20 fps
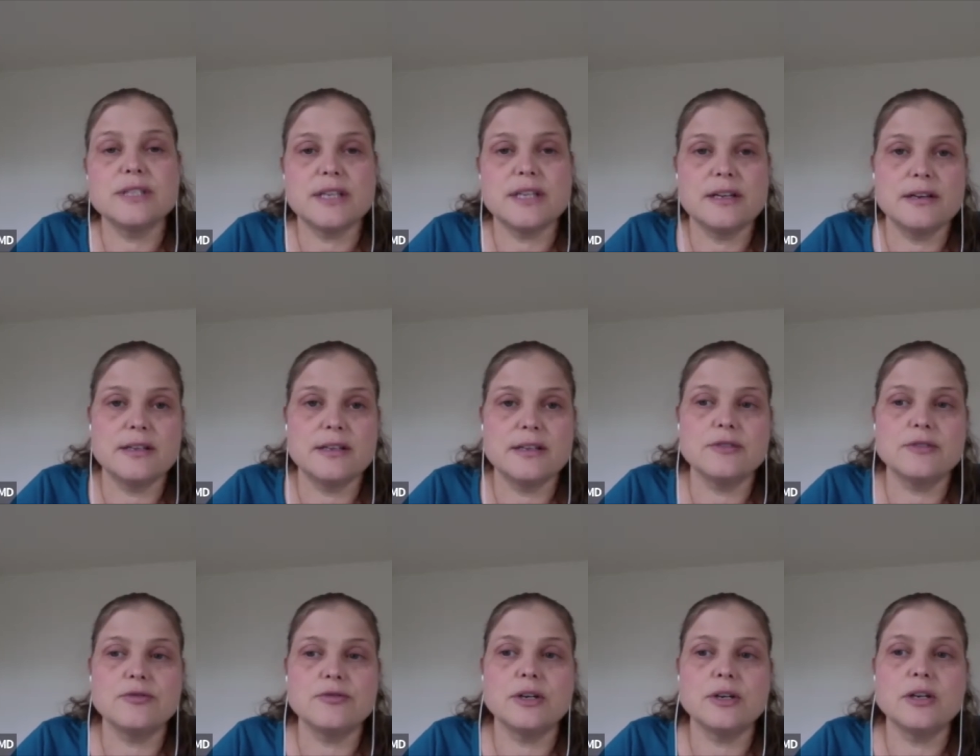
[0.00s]
in a
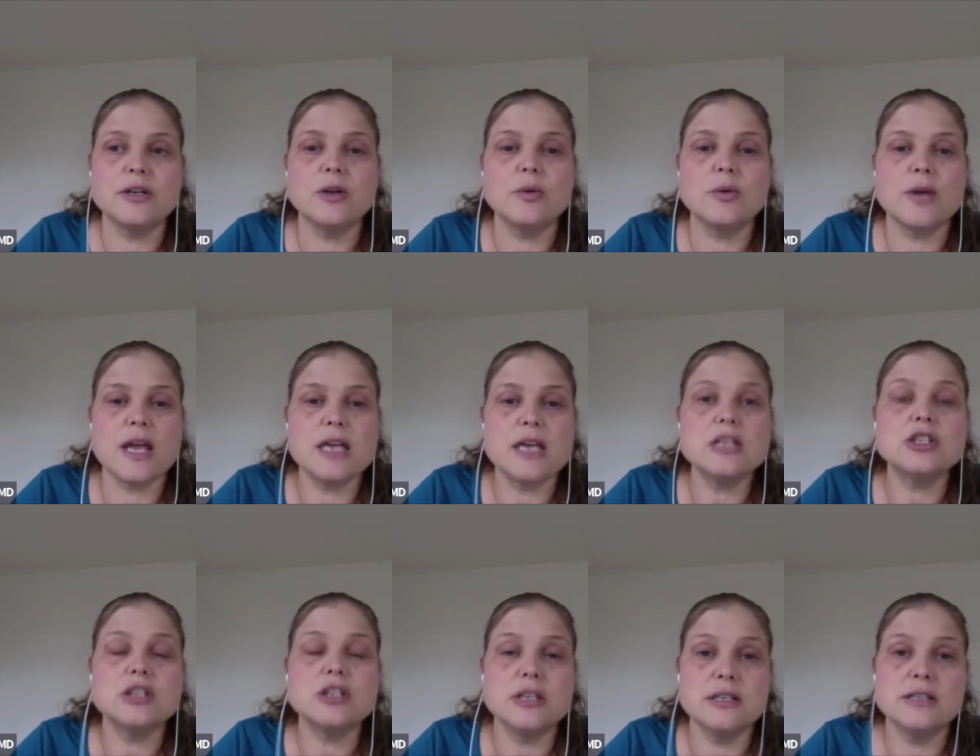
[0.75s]
different
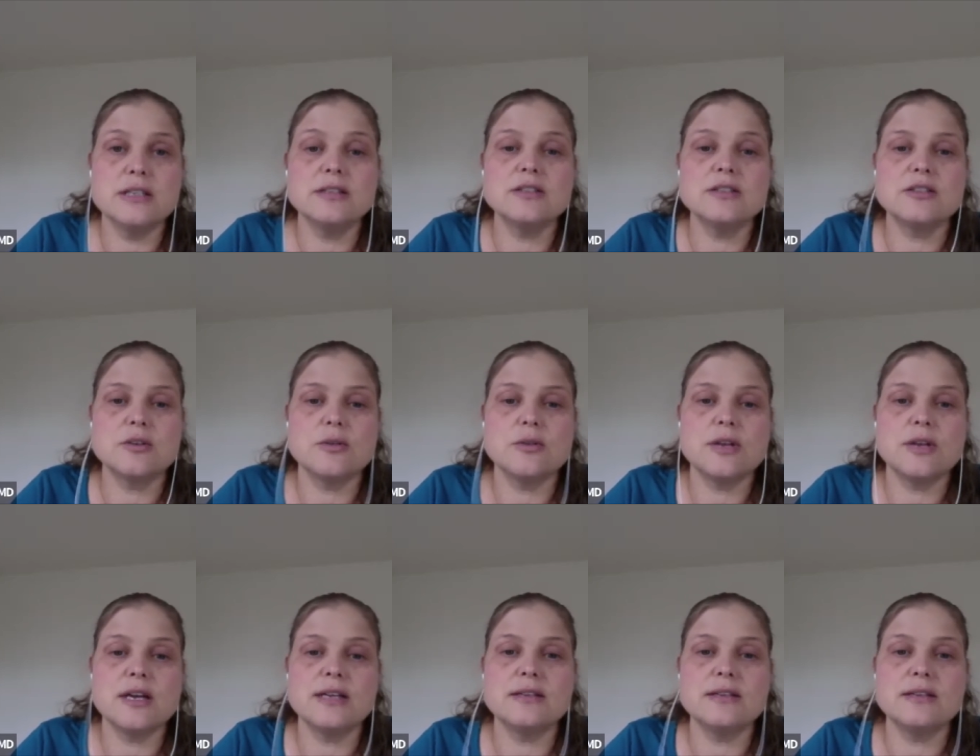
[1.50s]
location so that